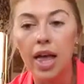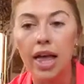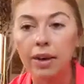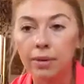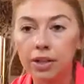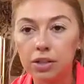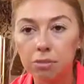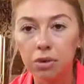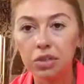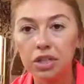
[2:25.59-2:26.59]
and range of
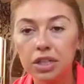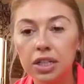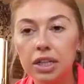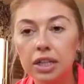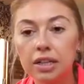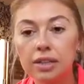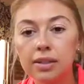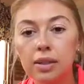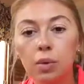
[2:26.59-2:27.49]
motion is